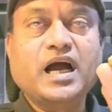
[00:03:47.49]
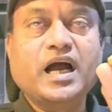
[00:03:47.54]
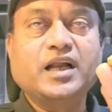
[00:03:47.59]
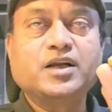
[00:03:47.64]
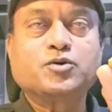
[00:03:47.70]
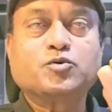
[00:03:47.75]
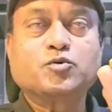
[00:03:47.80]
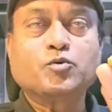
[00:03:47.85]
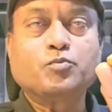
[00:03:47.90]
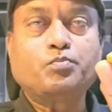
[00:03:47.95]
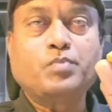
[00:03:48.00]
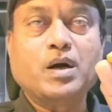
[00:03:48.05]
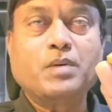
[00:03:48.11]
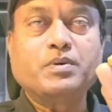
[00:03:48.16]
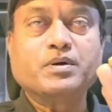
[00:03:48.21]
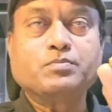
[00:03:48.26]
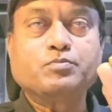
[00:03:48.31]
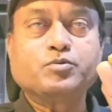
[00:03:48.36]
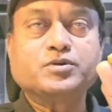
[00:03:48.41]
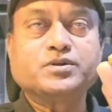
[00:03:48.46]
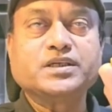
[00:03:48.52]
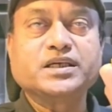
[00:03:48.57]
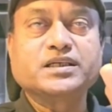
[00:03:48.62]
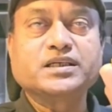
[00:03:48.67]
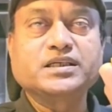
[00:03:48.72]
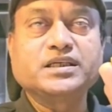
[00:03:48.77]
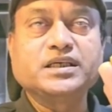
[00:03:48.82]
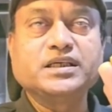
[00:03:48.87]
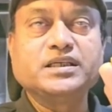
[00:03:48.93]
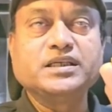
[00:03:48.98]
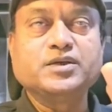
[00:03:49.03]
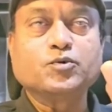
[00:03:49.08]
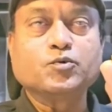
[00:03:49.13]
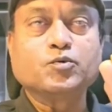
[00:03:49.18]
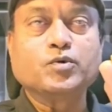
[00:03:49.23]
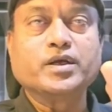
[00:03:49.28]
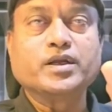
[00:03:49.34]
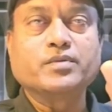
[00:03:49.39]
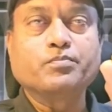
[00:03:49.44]
hydropower project in a
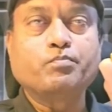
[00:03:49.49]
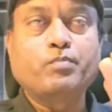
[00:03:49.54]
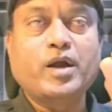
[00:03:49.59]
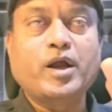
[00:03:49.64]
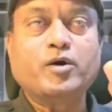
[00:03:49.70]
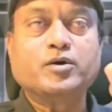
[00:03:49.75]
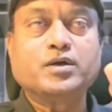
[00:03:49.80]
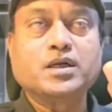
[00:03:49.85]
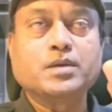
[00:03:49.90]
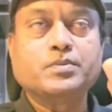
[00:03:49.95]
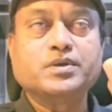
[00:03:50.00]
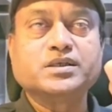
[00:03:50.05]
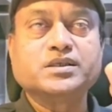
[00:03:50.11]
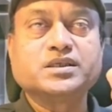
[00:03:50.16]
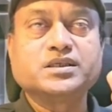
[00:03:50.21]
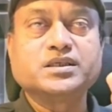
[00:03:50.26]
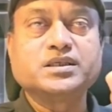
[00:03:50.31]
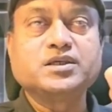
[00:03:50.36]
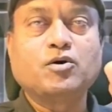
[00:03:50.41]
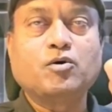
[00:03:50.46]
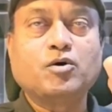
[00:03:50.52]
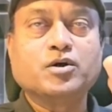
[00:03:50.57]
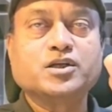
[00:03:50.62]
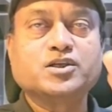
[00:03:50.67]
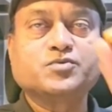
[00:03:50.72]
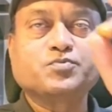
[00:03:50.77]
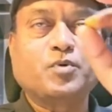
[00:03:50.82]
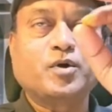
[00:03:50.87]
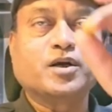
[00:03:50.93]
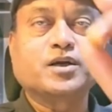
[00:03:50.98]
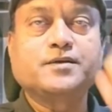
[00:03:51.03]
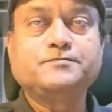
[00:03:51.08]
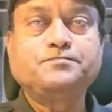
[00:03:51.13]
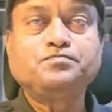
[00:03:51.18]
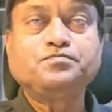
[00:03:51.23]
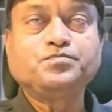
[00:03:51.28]
rural biodiversity hotspot.